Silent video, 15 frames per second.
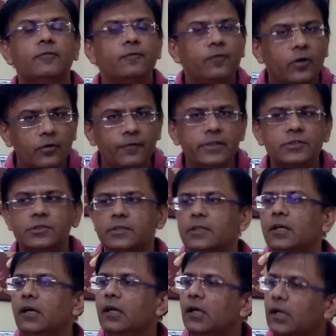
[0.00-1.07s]
for which
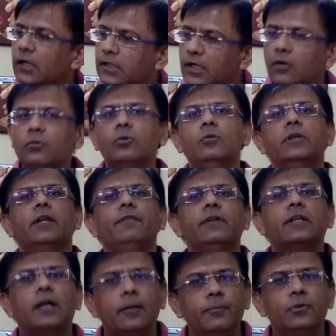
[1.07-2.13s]
account holder
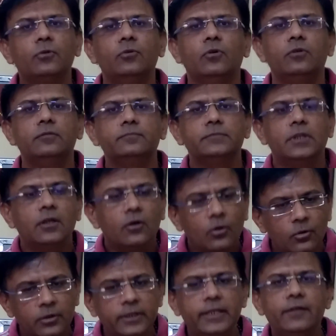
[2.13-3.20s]
will come to know
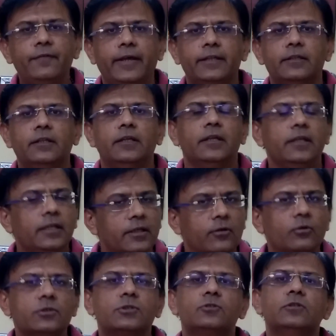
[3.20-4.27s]
only when he
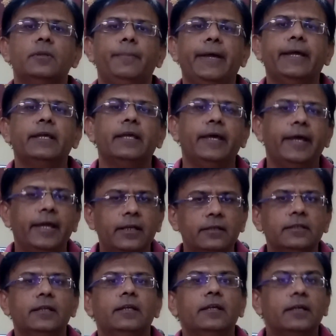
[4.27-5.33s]
goes to the bank
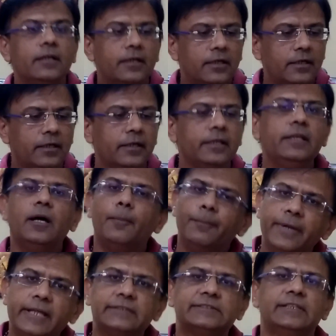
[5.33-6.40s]
and he
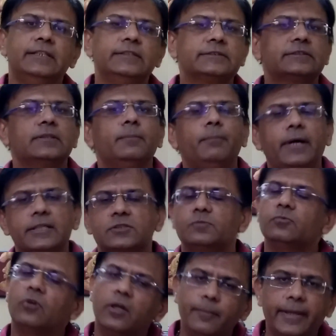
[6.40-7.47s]
updates his
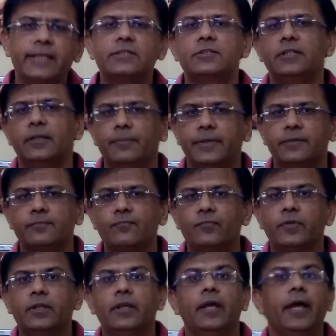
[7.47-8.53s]
passbook or bank statement.
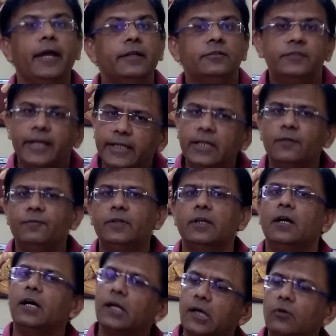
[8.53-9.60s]
And then after,
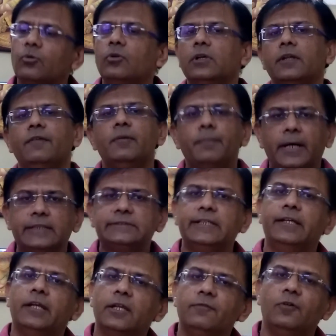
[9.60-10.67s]
account holder will pass
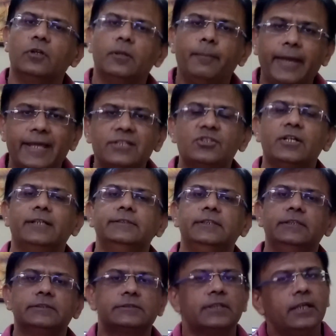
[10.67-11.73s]
entry for the bank
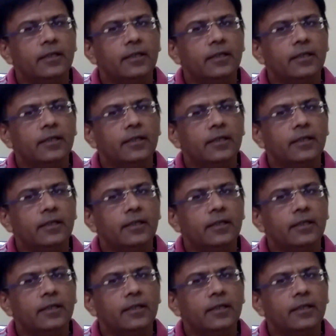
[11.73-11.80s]
charges,